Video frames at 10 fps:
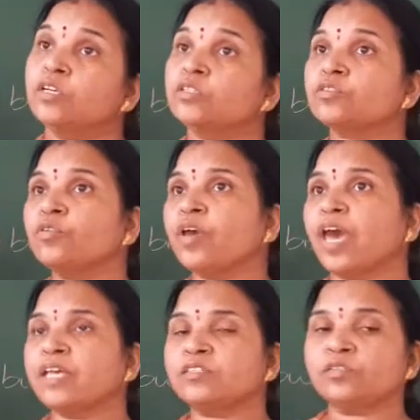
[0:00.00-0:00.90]
So
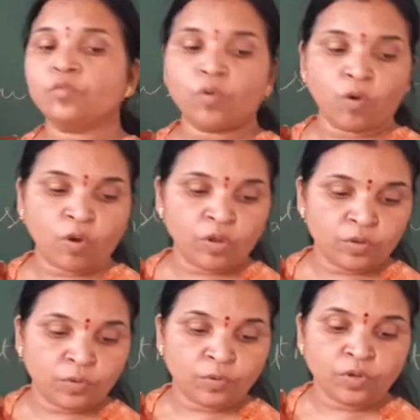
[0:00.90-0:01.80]
as you
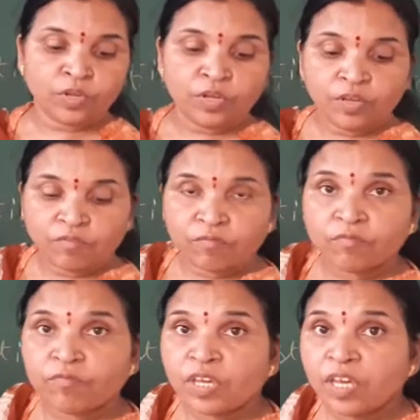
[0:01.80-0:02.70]
all know,
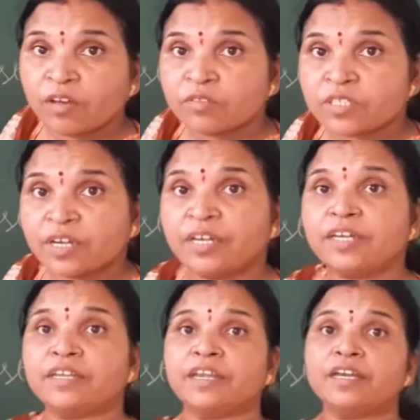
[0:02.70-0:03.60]
we have
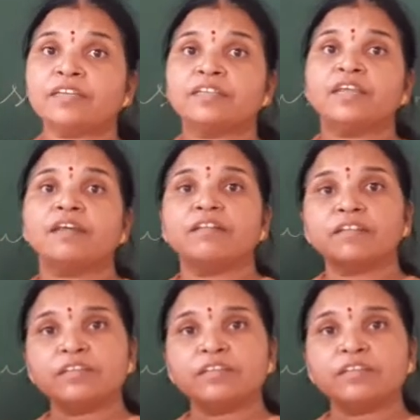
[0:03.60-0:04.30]
studied that there are